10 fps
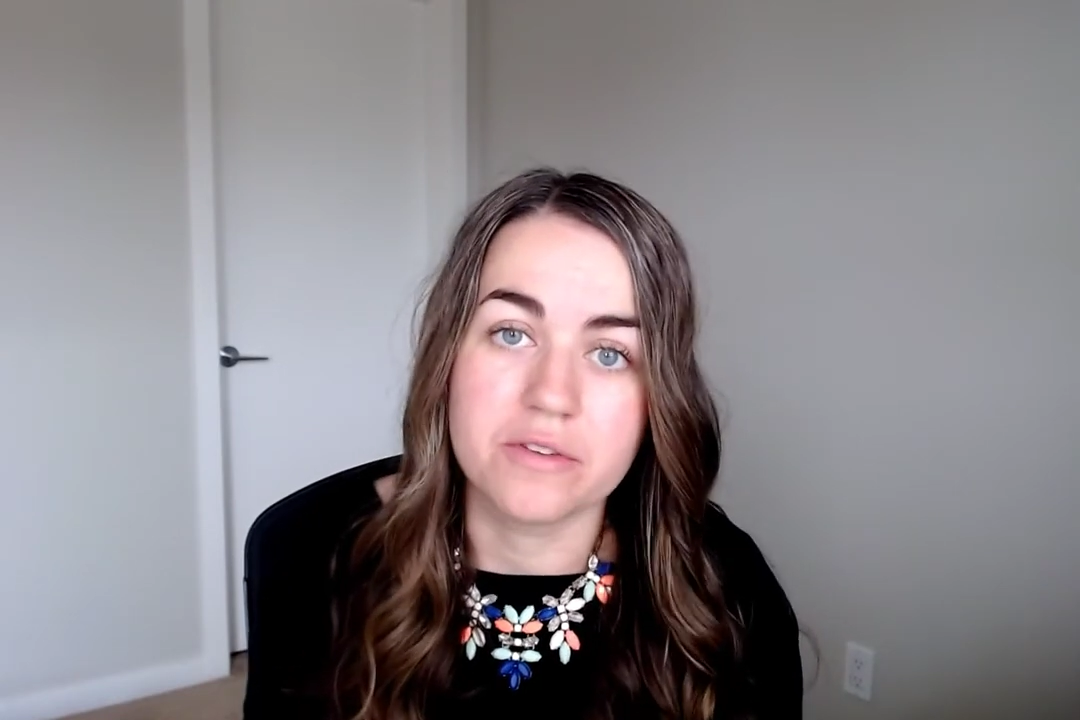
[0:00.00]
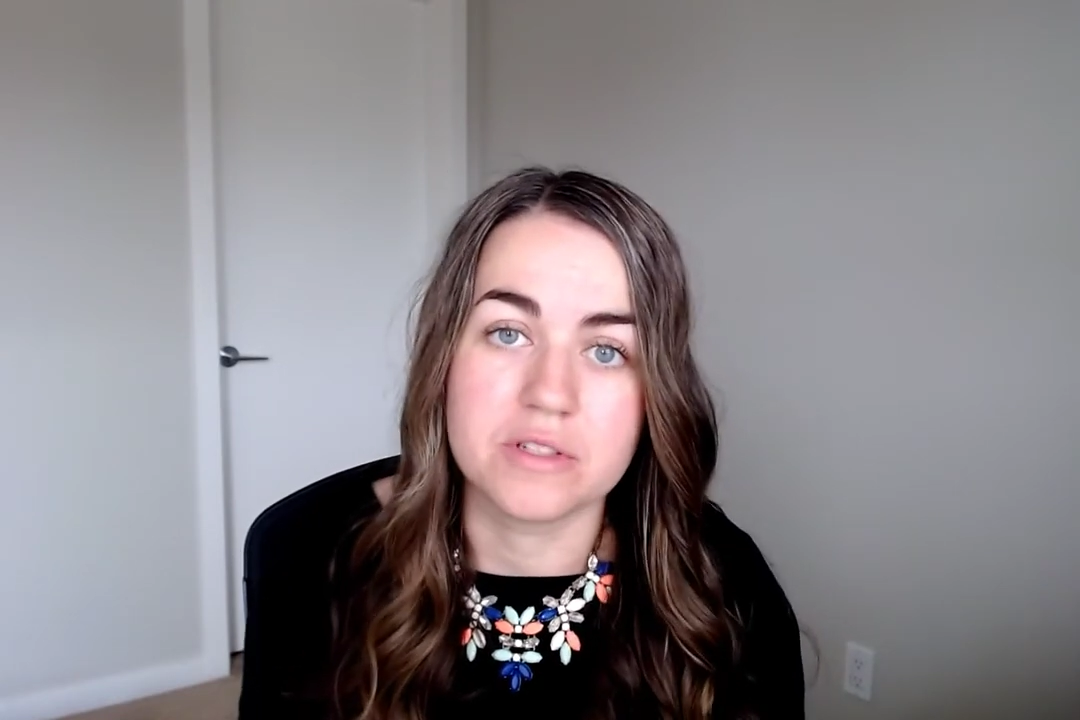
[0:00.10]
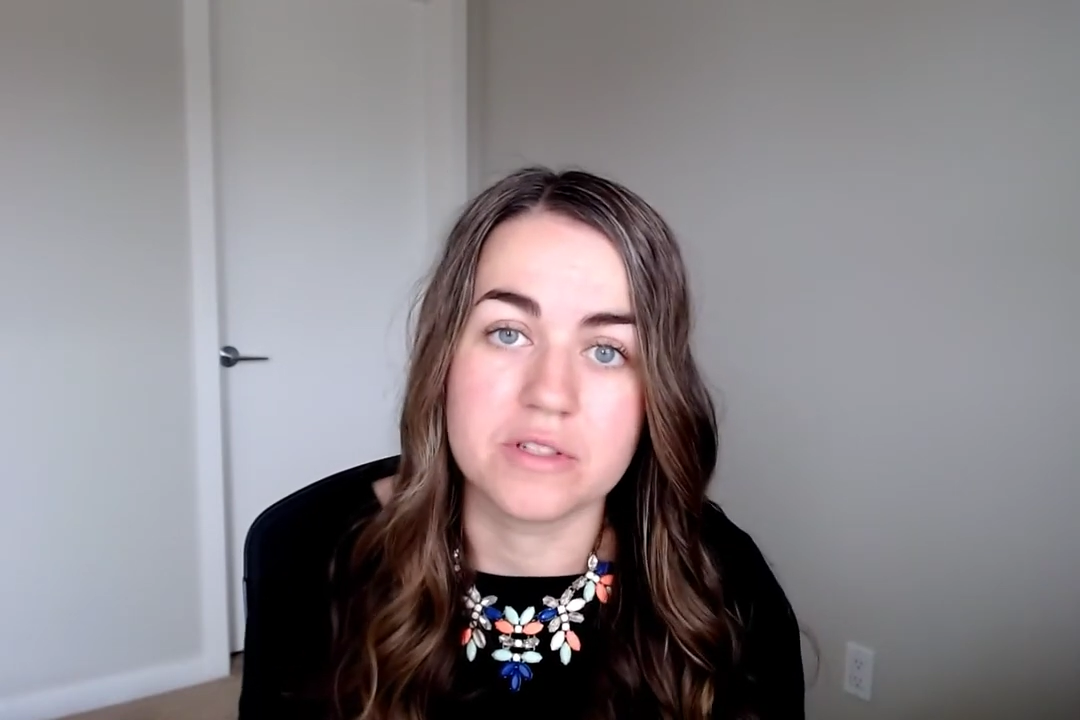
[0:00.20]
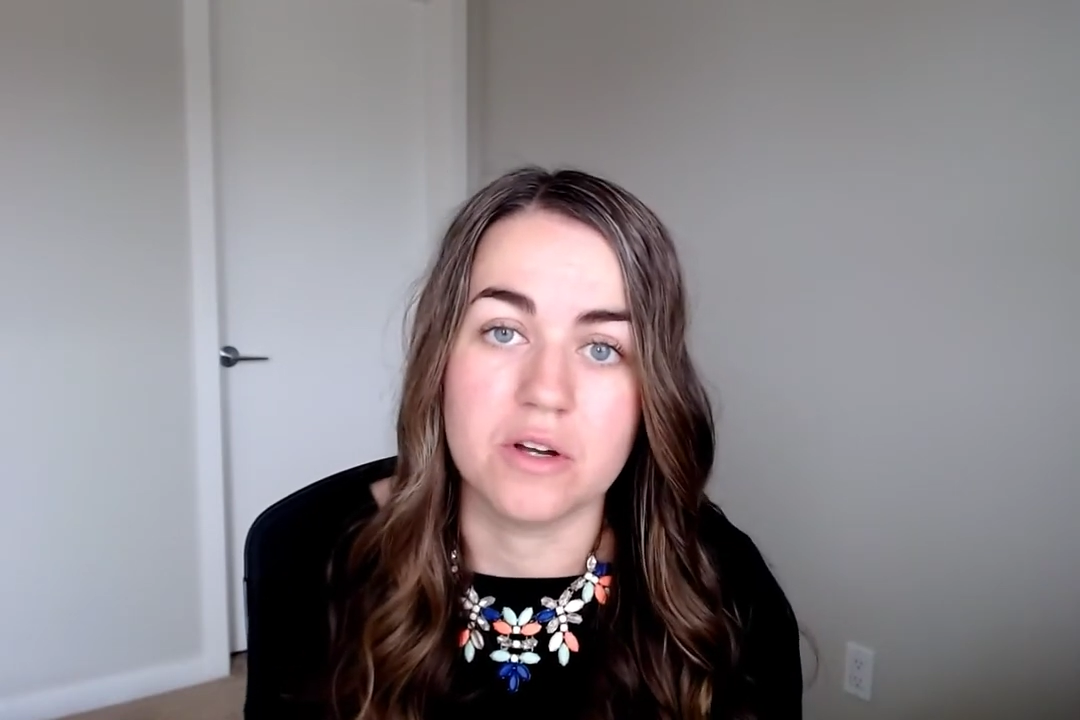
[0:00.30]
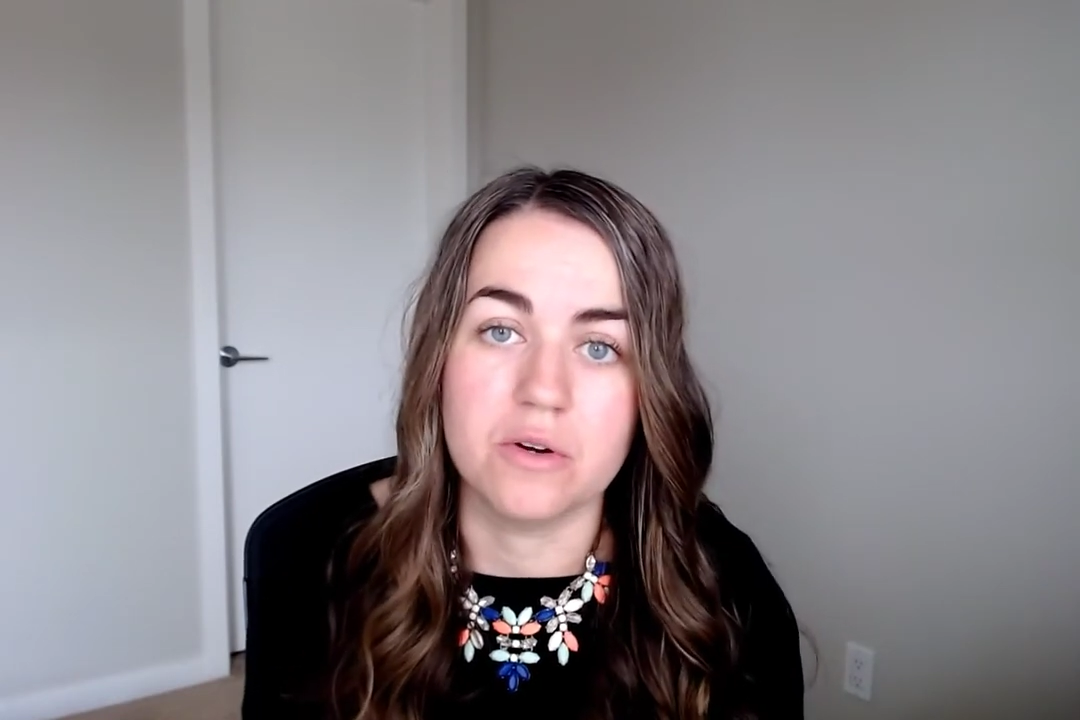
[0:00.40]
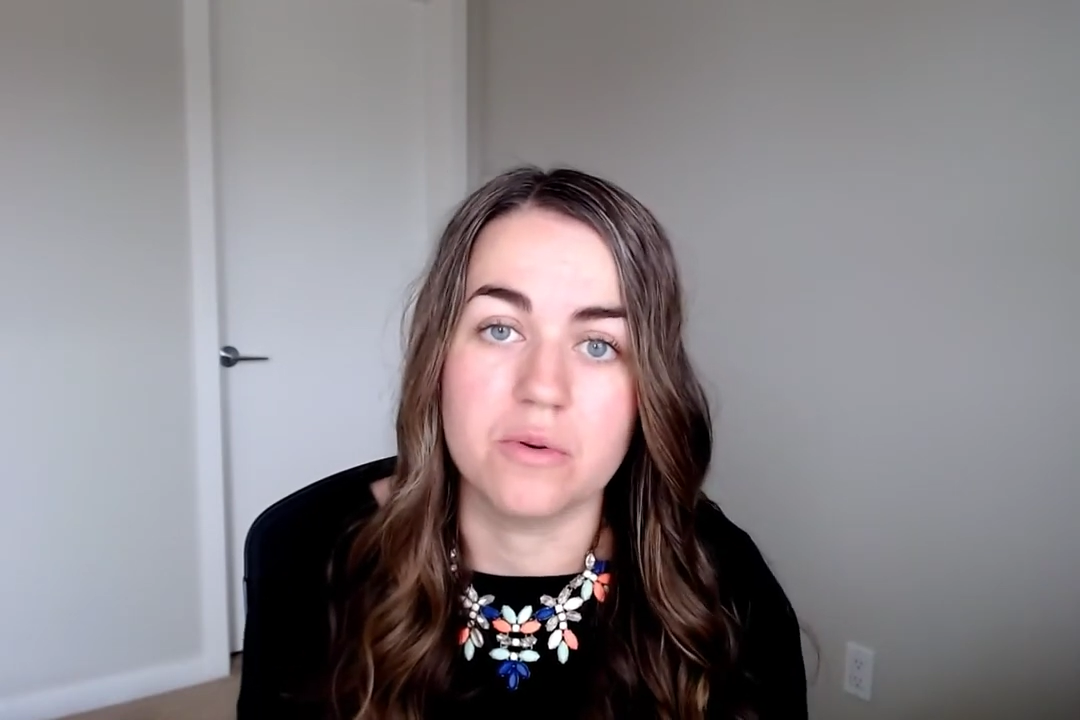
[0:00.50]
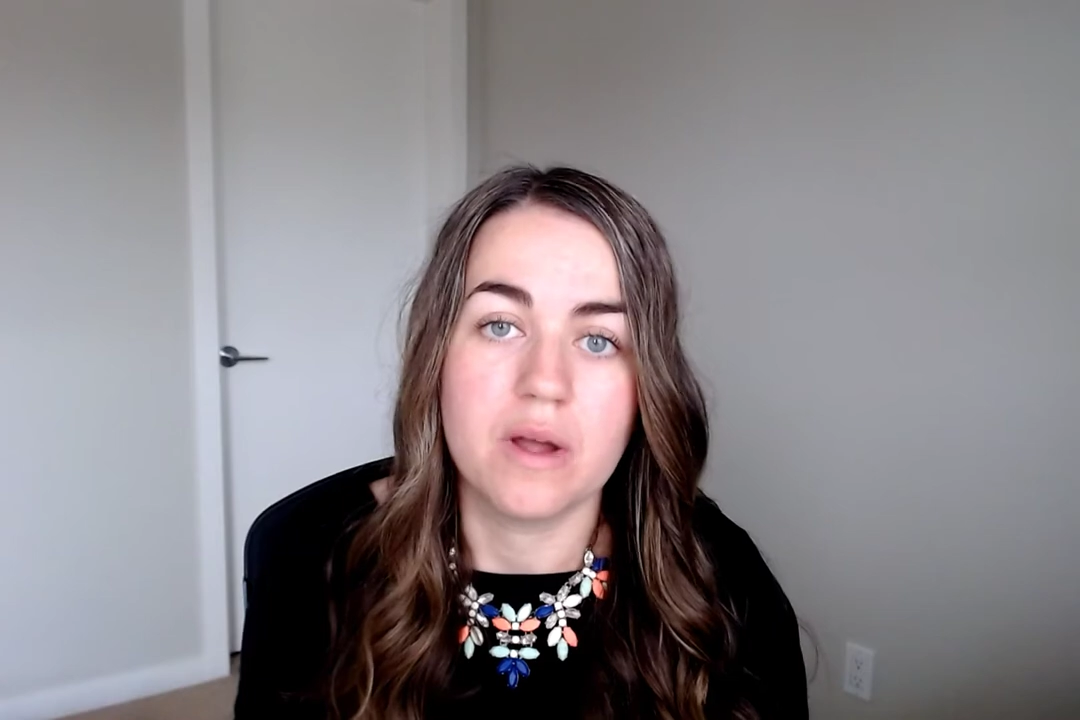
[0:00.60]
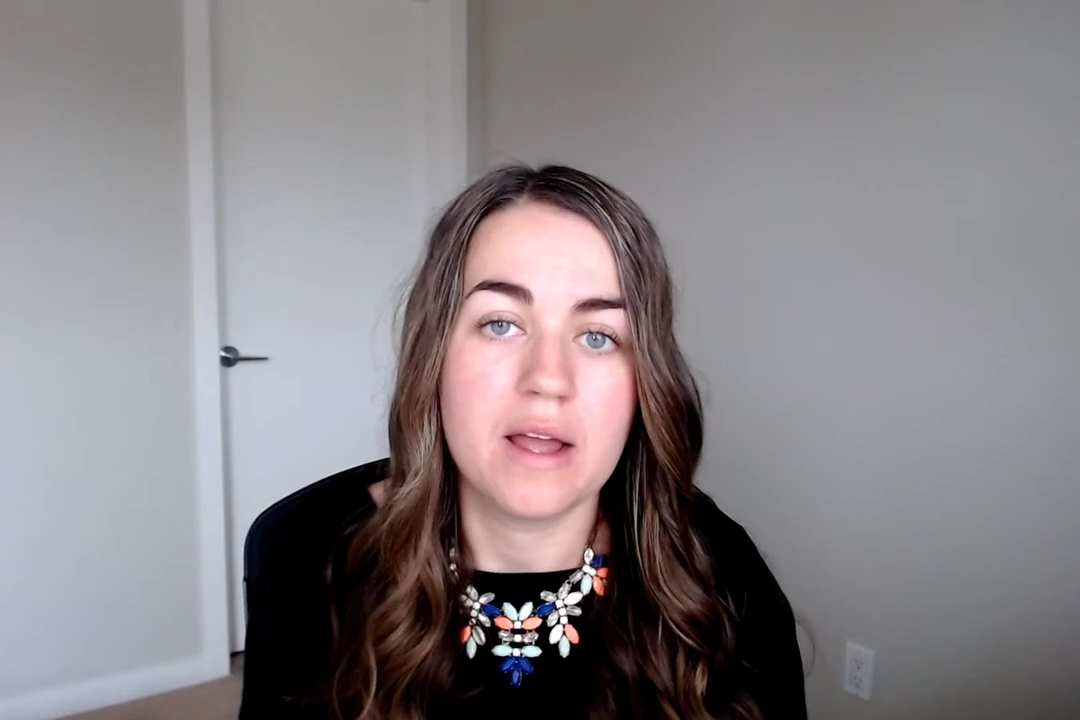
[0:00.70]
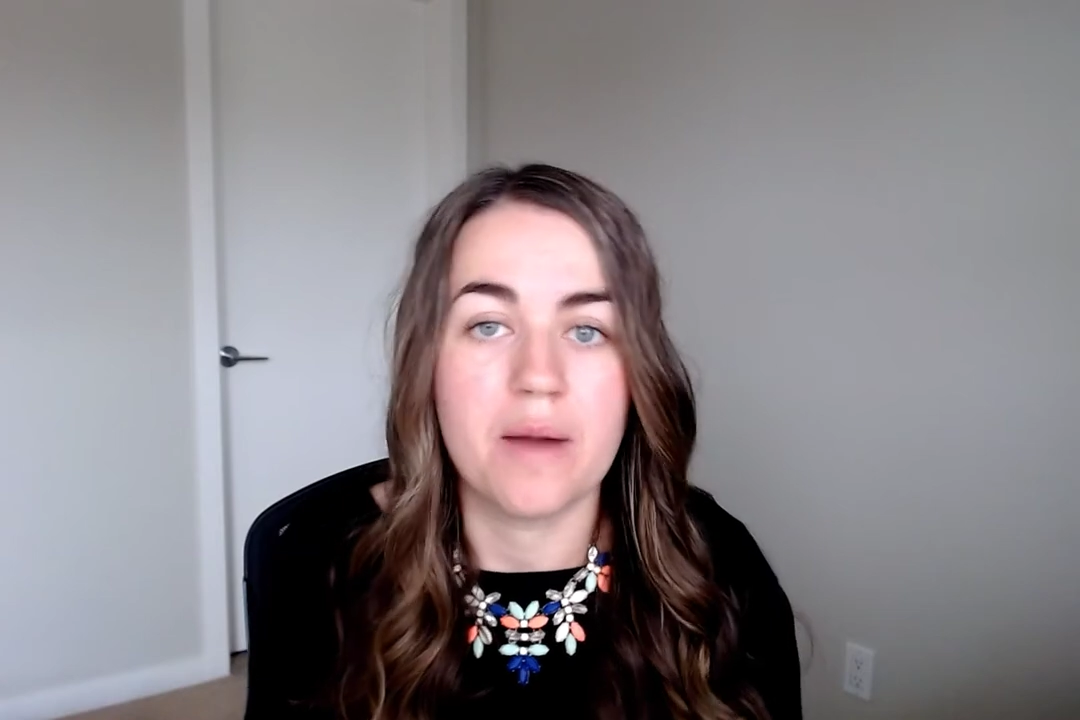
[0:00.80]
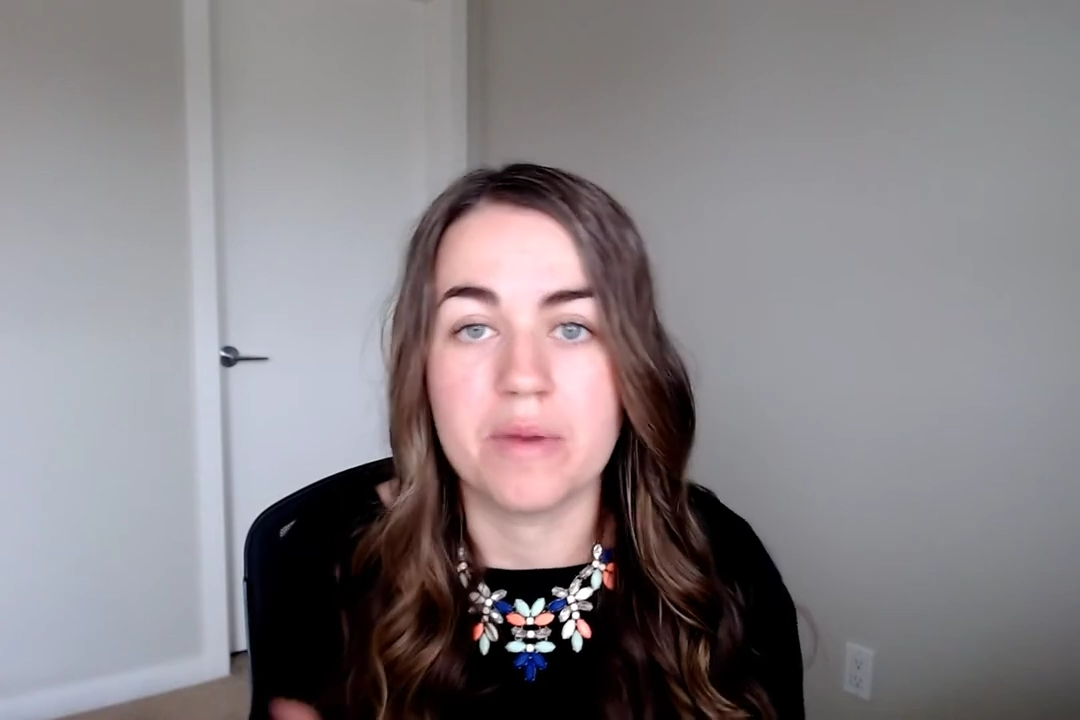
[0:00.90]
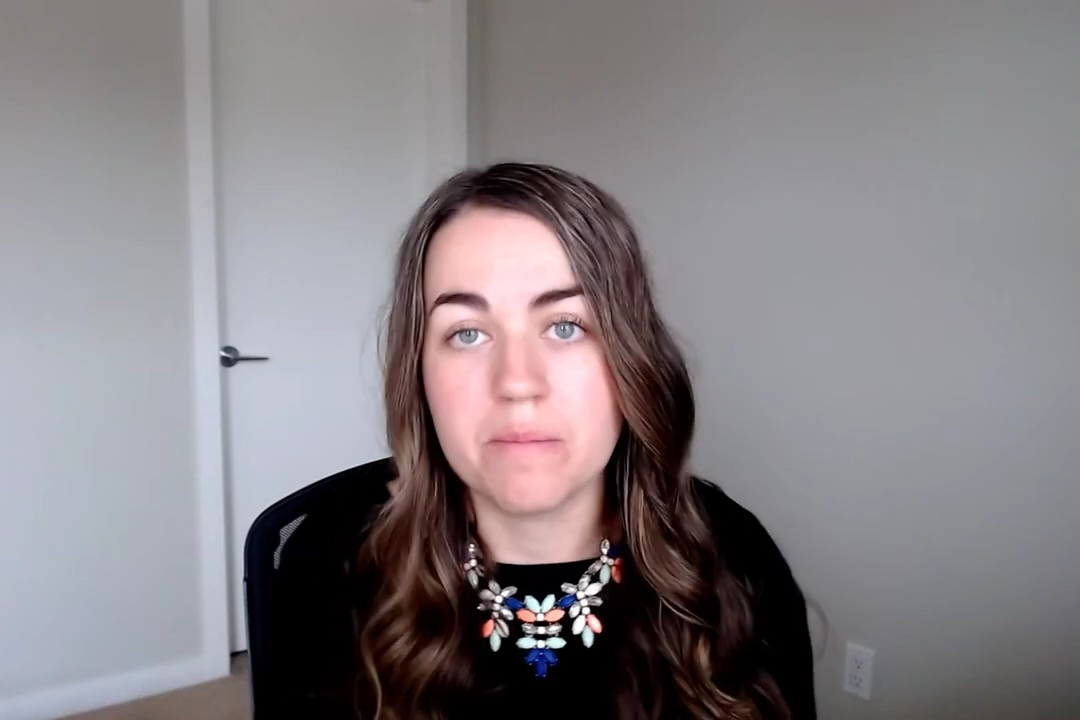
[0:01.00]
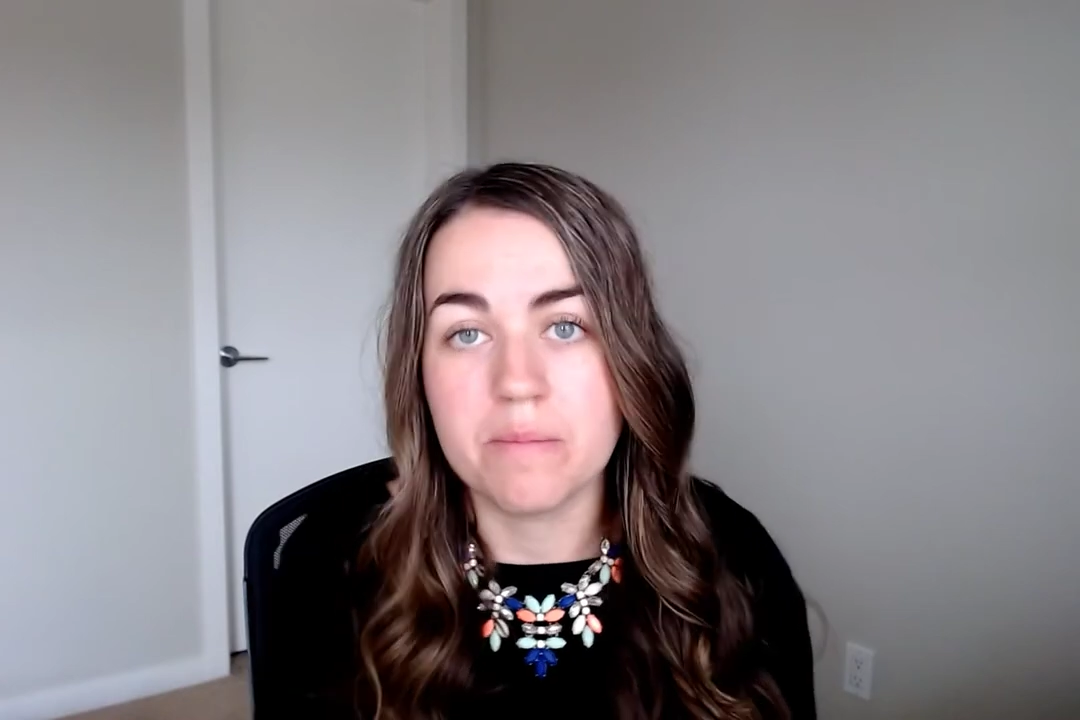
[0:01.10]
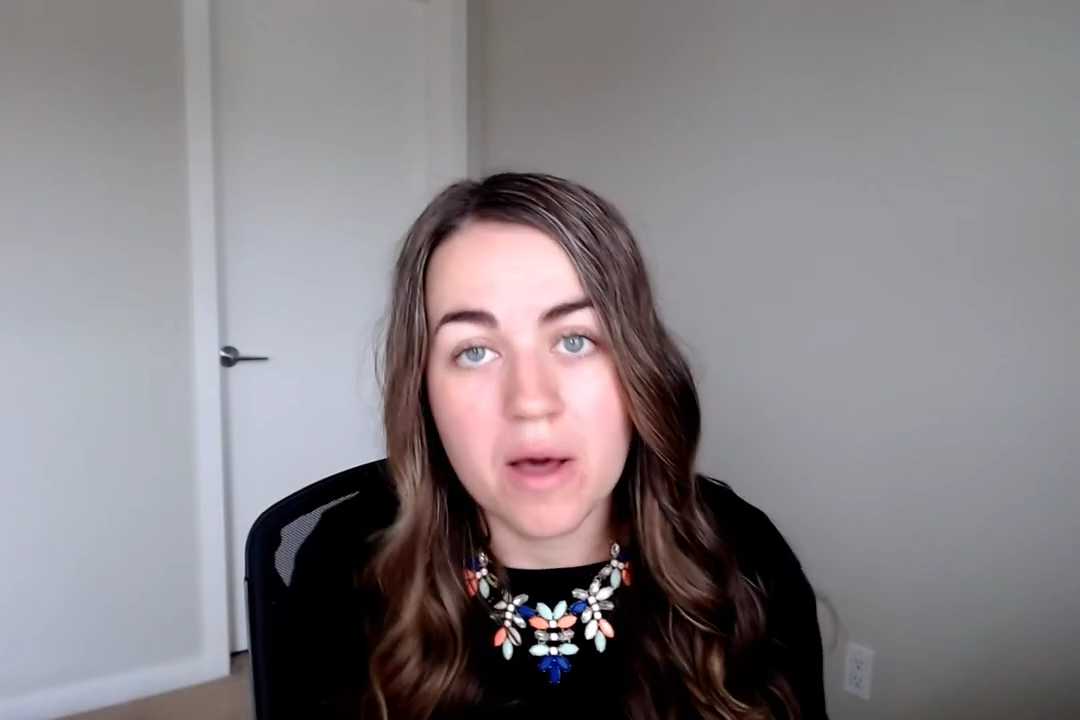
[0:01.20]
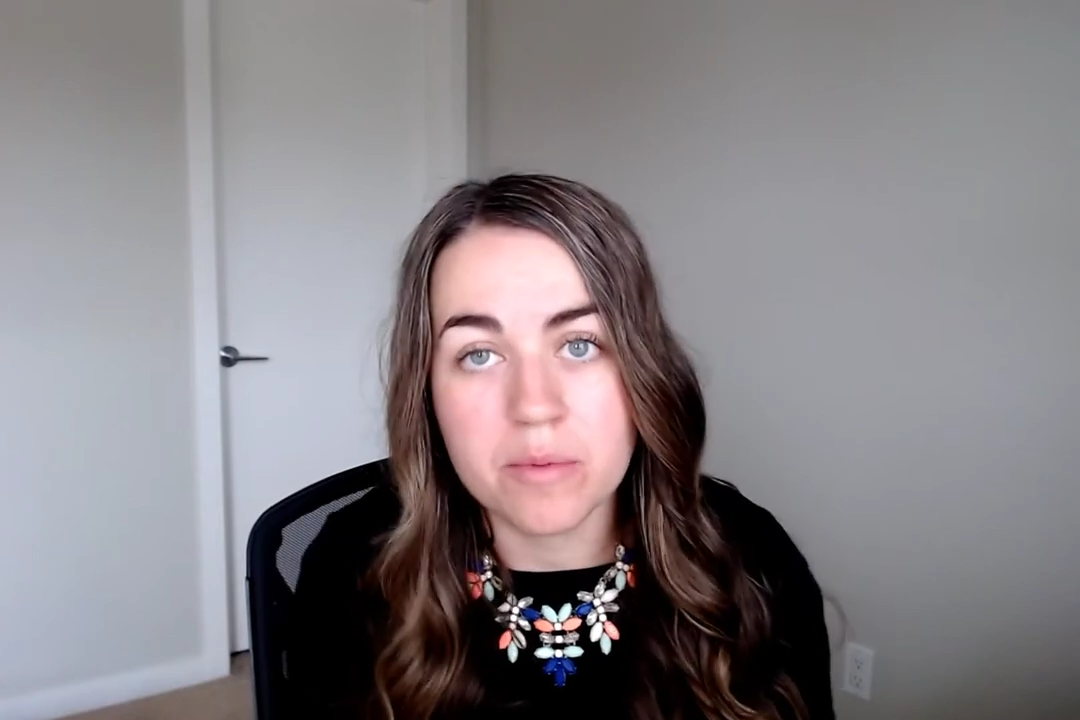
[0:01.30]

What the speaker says: So how many bowel